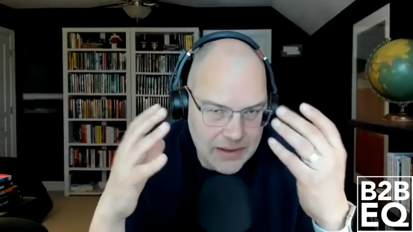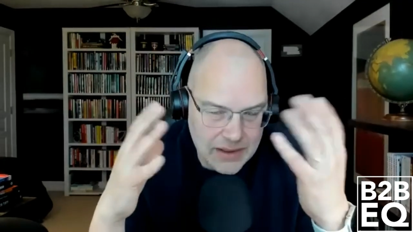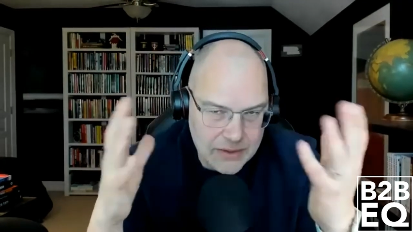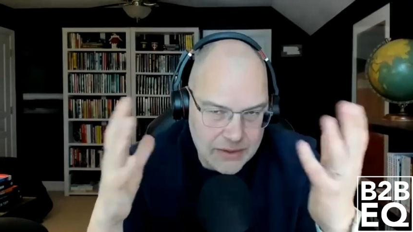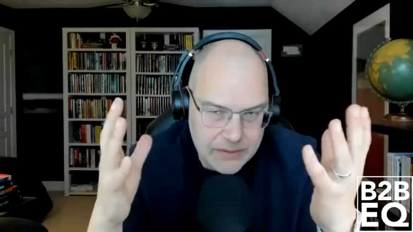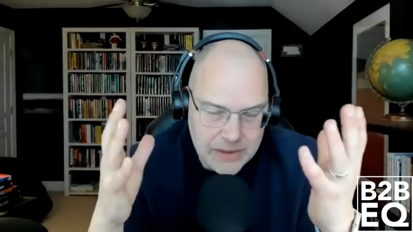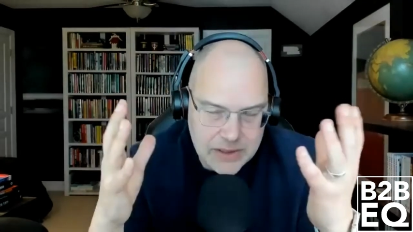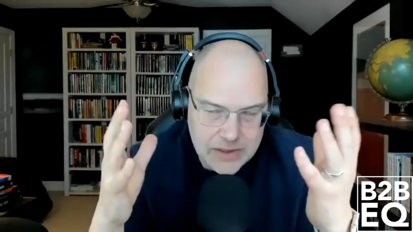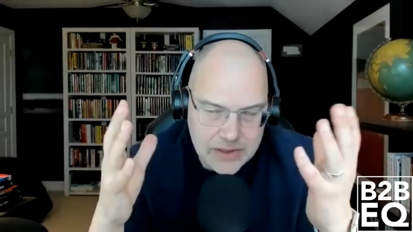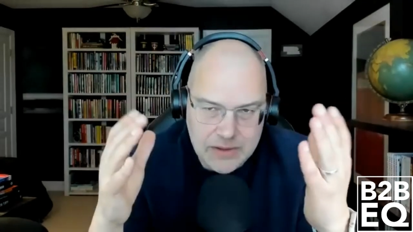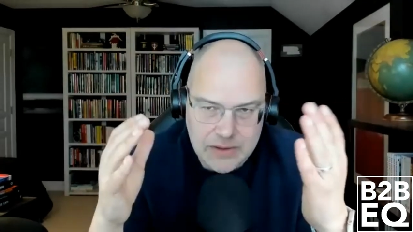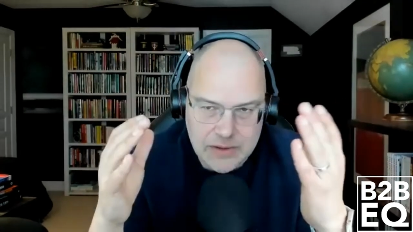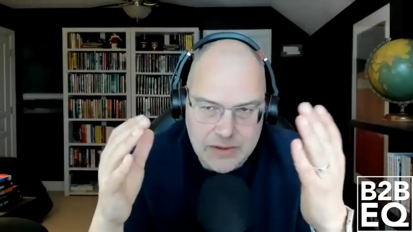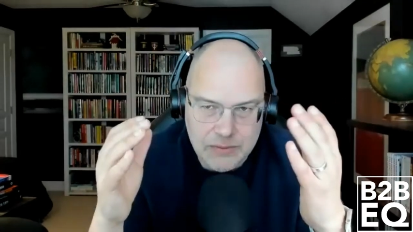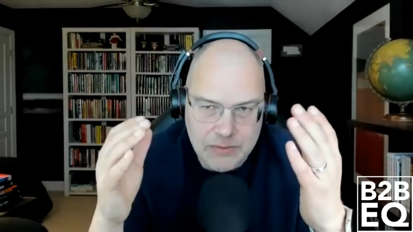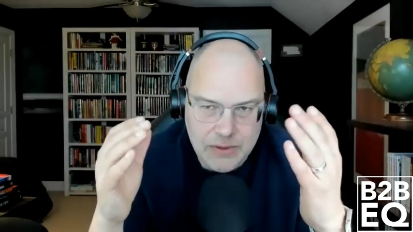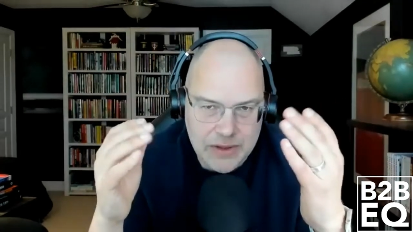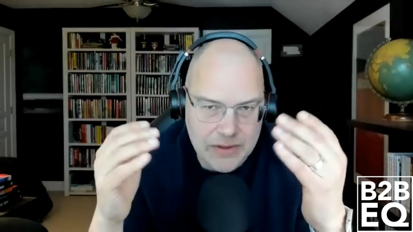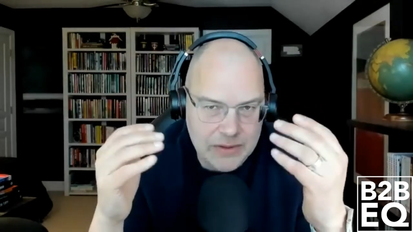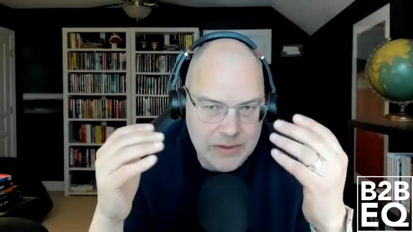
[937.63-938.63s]
in our
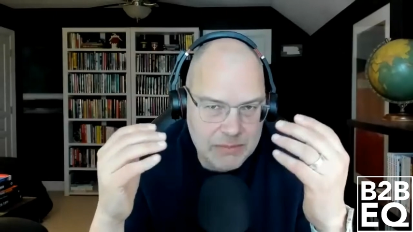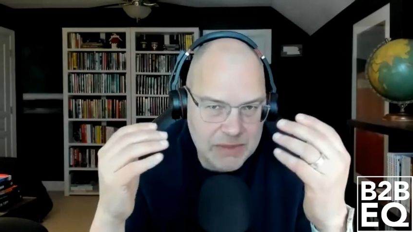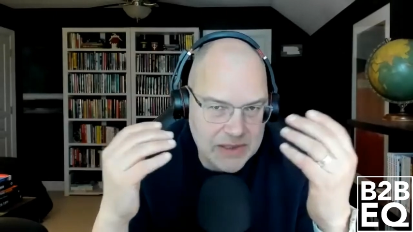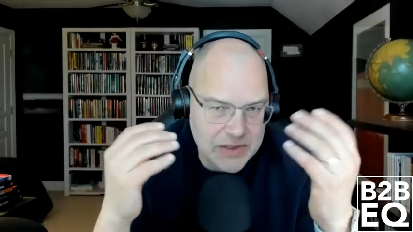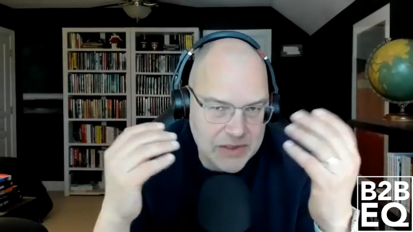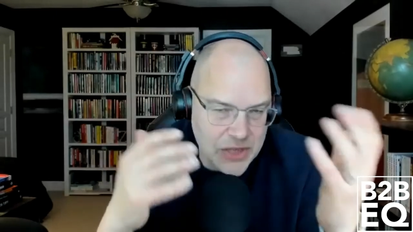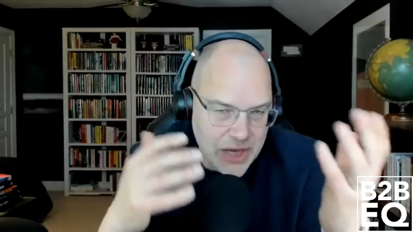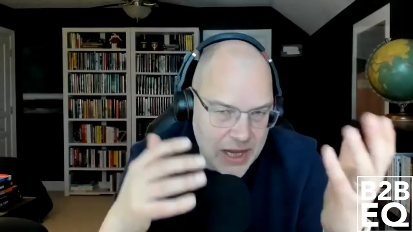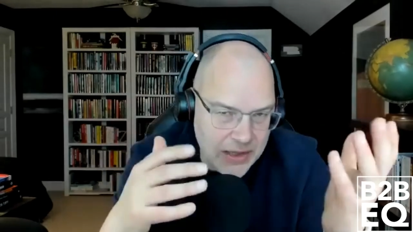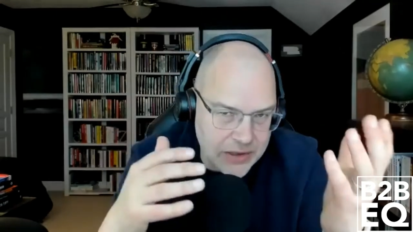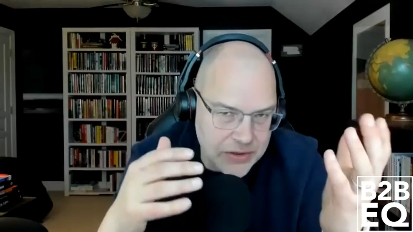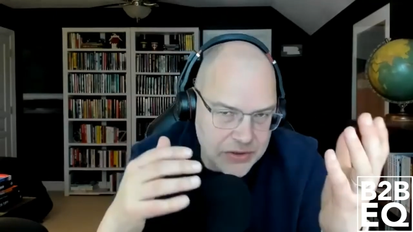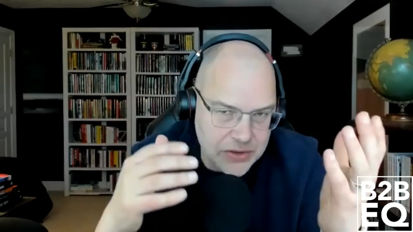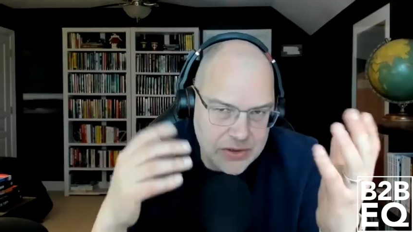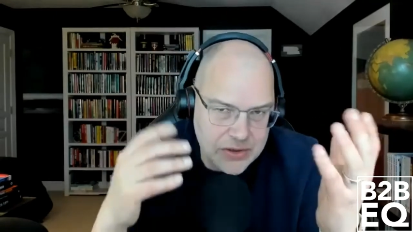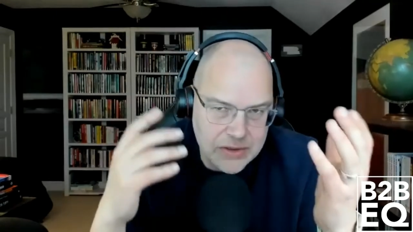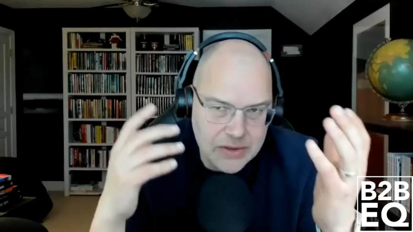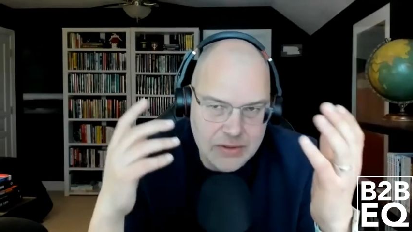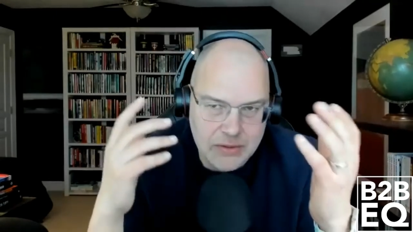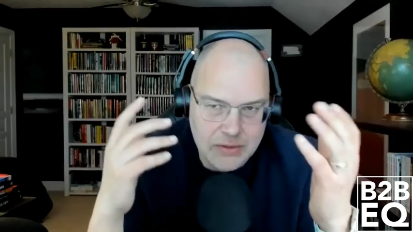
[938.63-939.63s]
research, whether it be
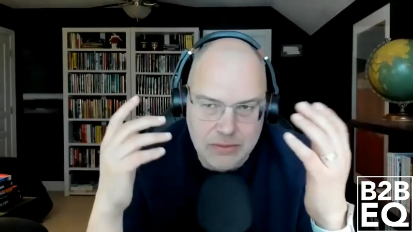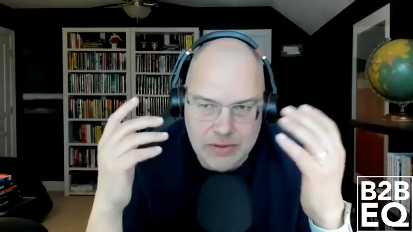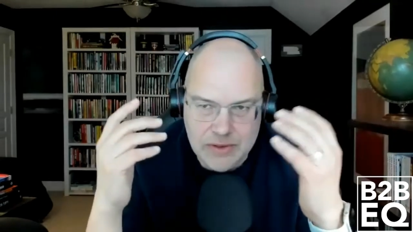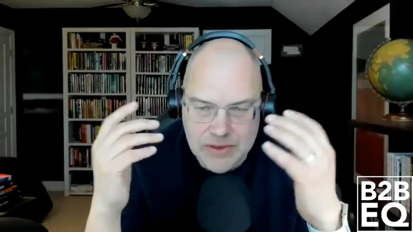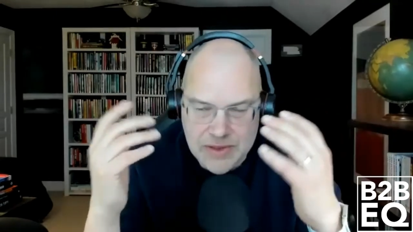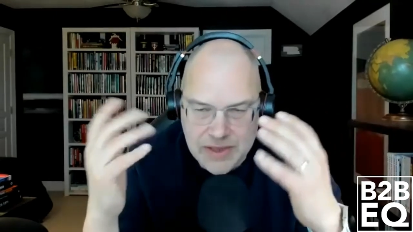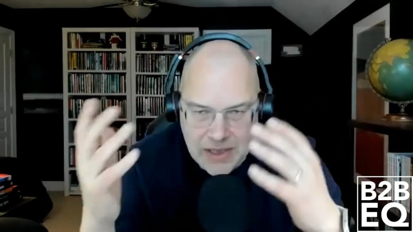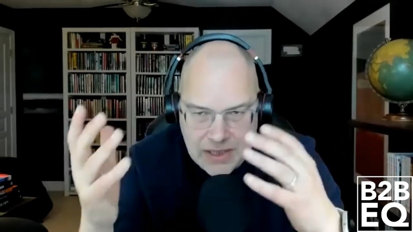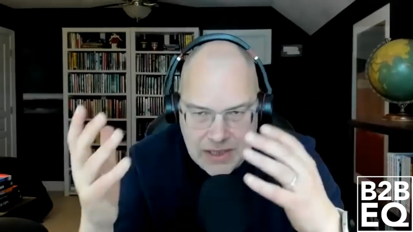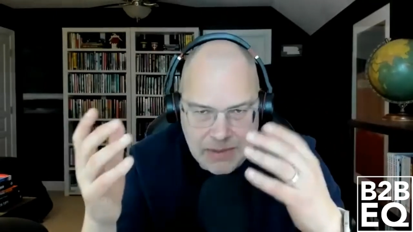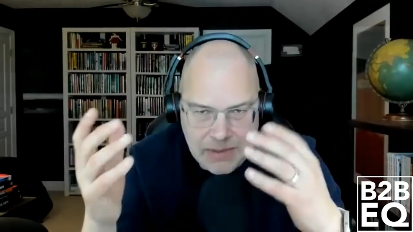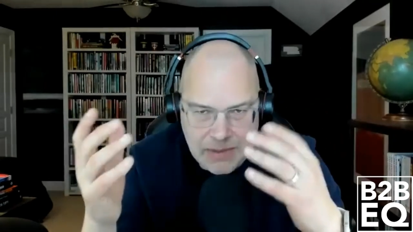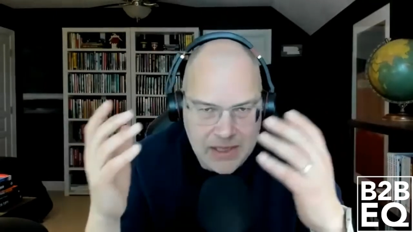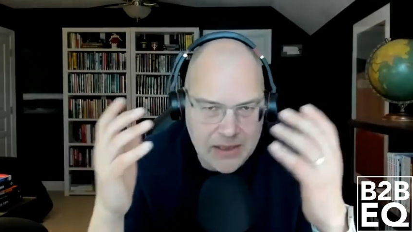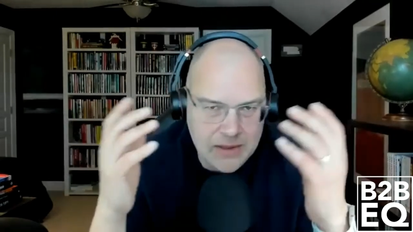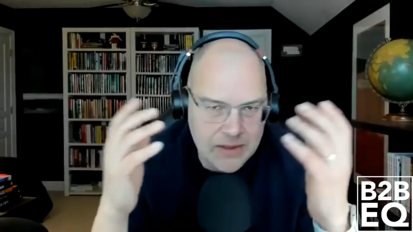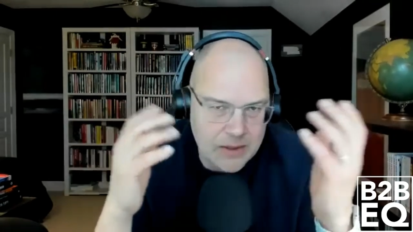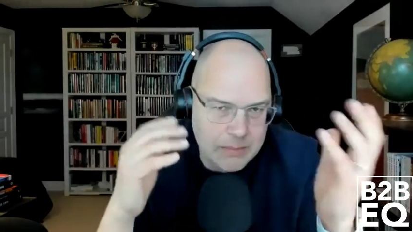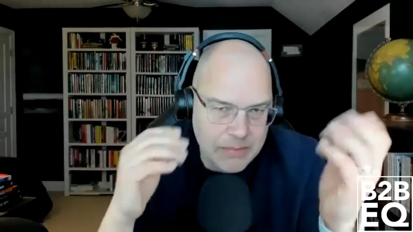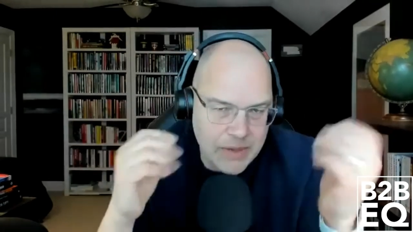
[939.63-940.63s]
Challenger or sense
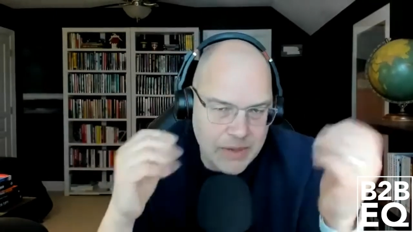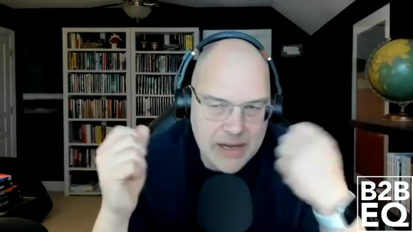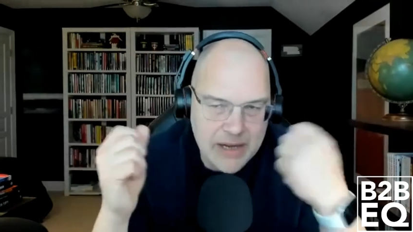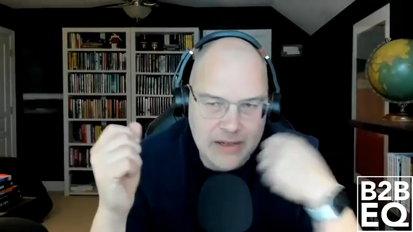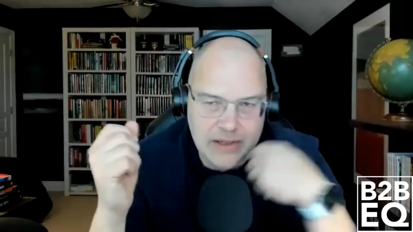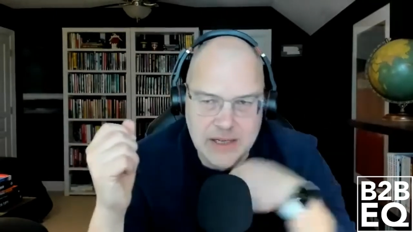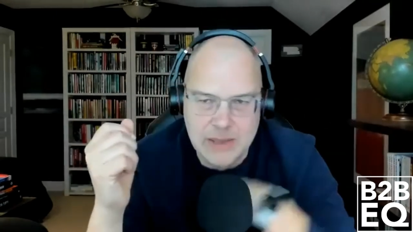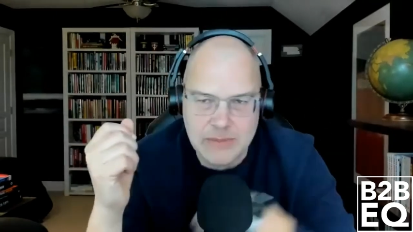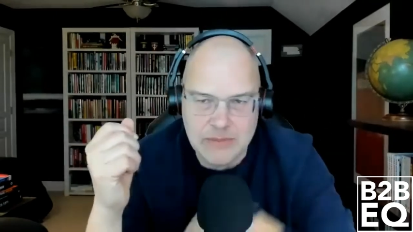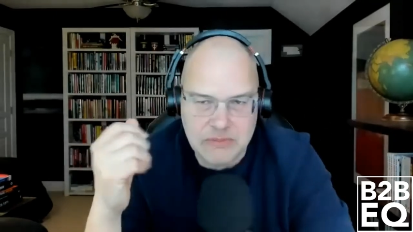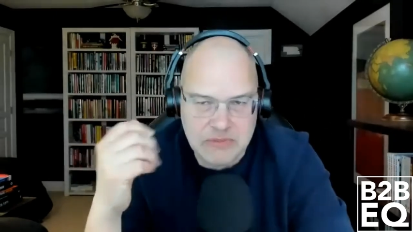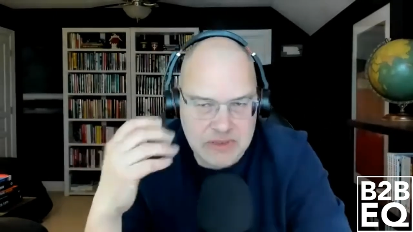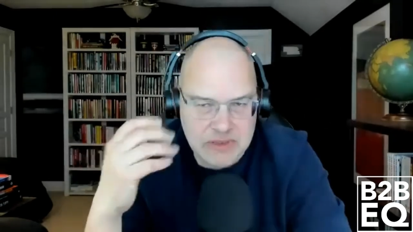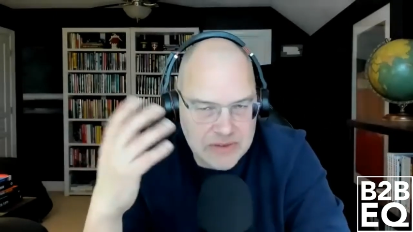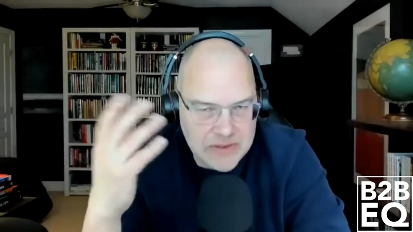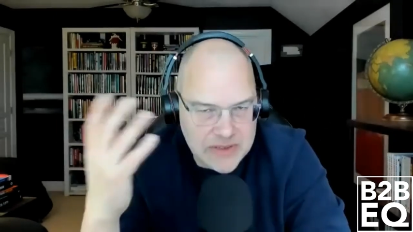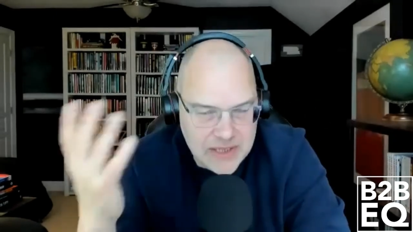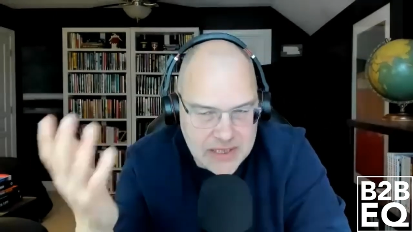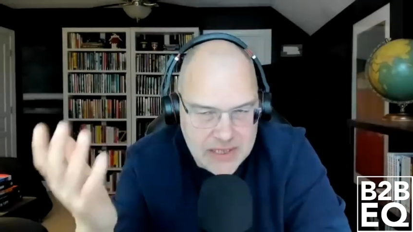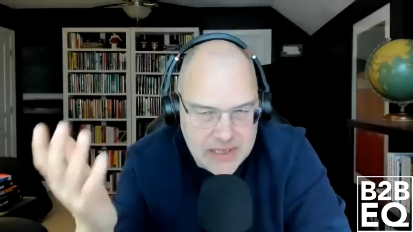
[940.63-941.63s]
making or buyer enablement,
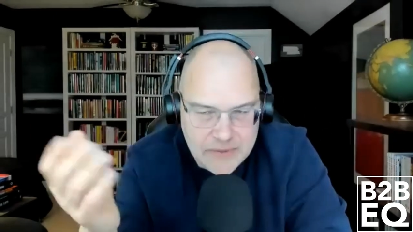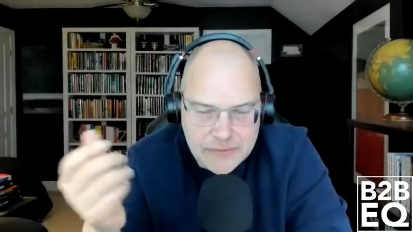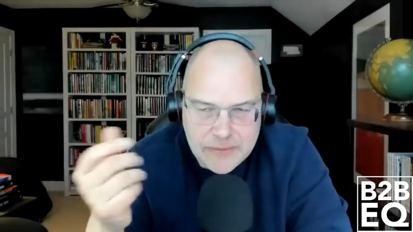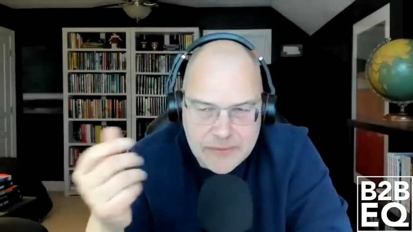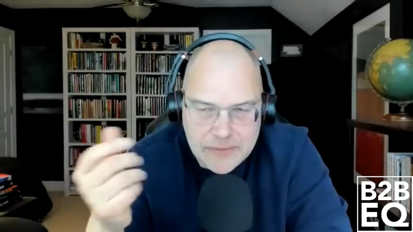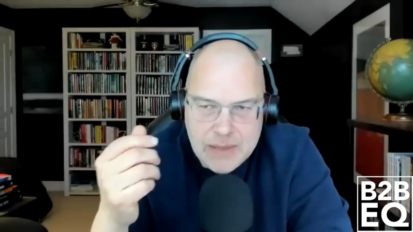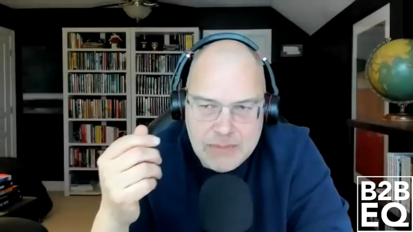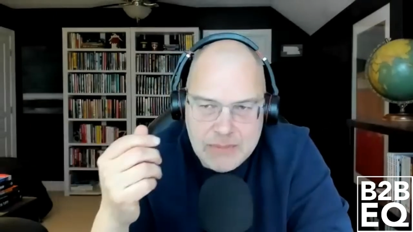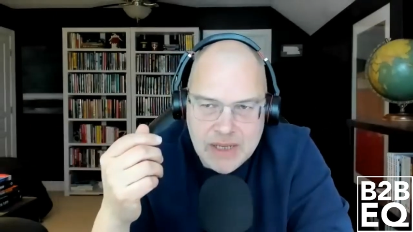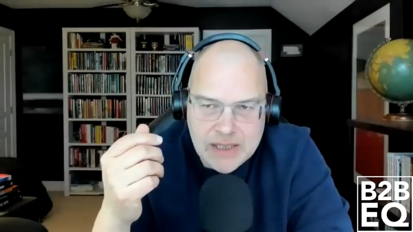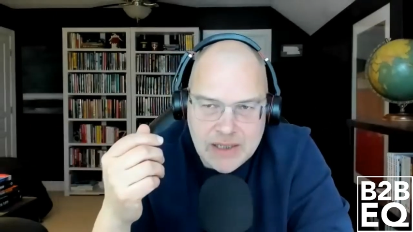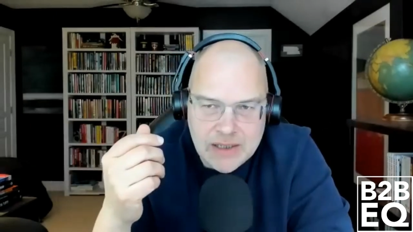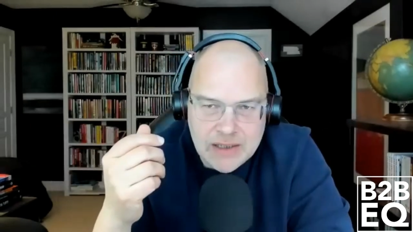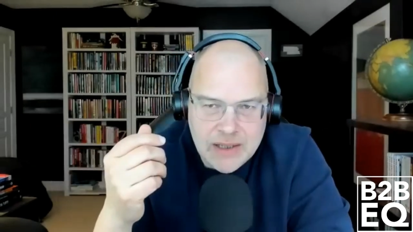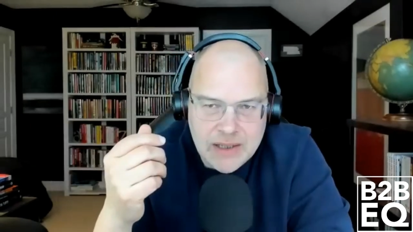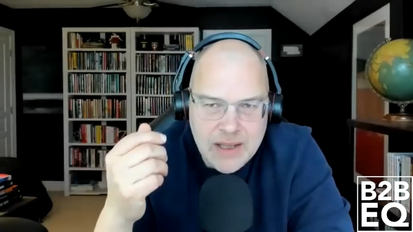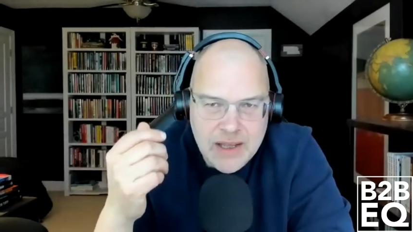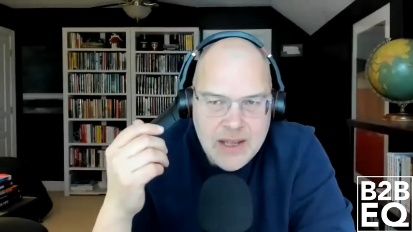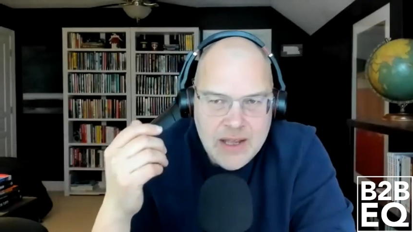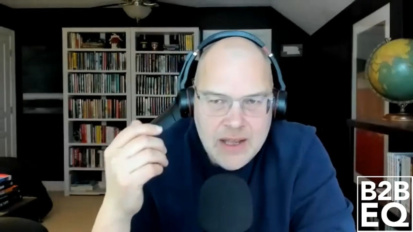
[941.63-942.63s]
this idea of frame making,